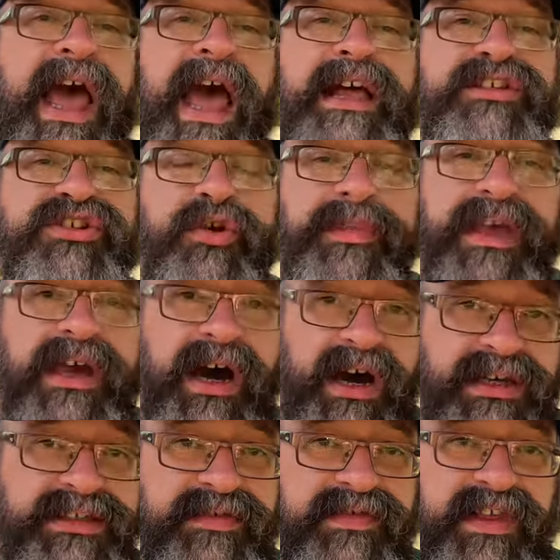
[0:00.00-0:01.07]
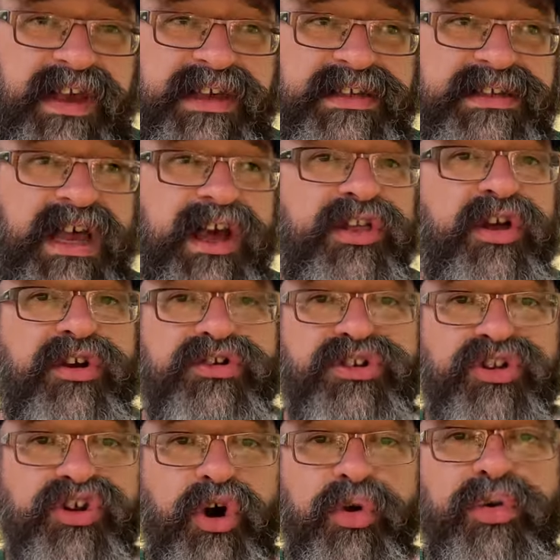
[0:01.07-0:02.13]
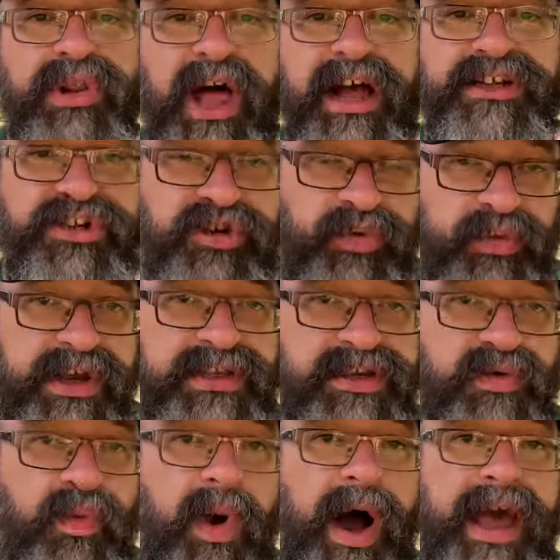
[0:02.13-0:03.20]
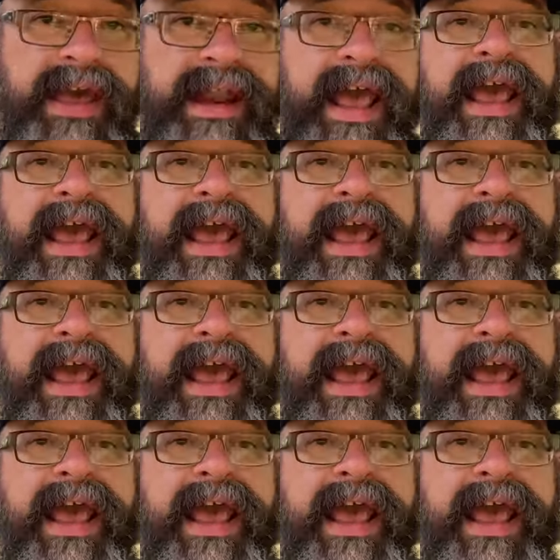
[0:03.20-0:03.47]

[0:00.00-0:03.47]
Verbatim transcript: And so because of this, there's no logical reason why an